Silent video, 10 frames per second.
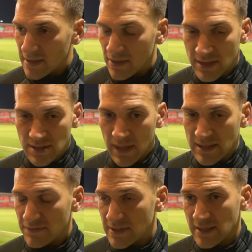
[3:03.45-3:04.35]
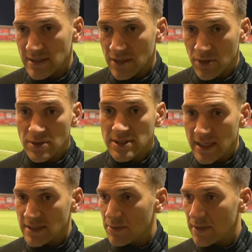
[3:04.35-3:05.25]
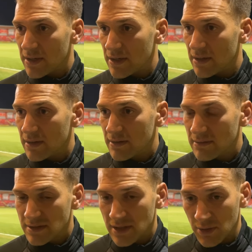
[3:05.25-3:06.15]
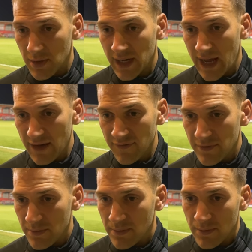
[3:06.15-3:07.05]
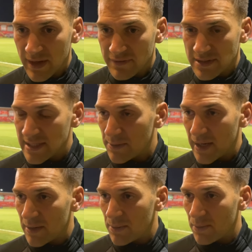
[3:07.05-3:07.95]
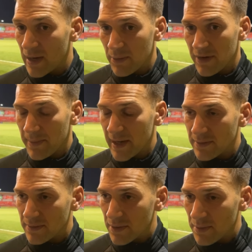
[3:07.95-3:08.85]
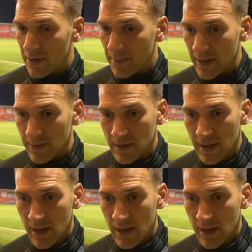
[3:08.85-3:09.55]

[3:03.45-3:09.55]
And look, it's a massive test. It's a good test that we're going to that we're going to have, and we have to see where where we're about, what we're about